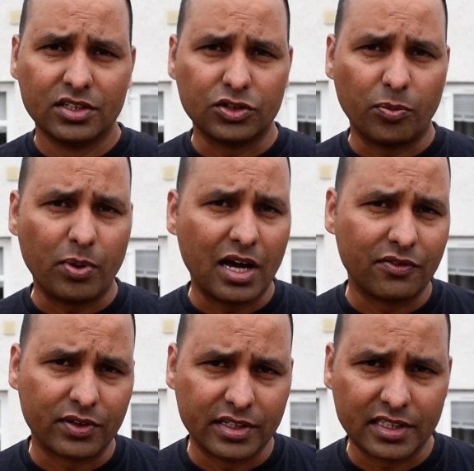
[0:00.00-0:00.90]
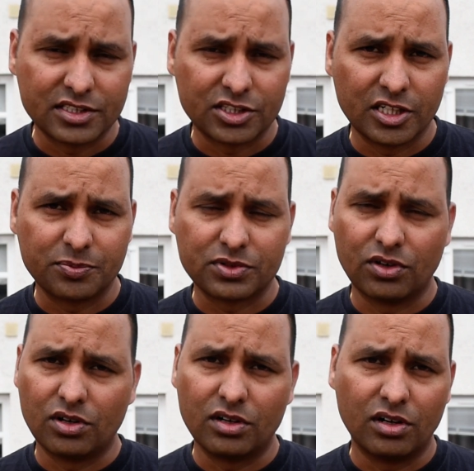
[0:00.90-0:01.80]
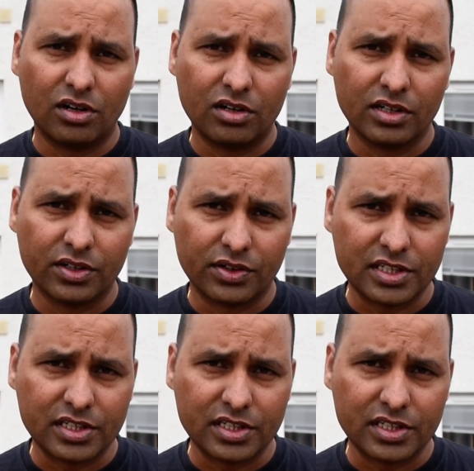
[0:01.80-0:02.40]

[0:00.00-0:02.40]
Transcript: to apply for internships or you know,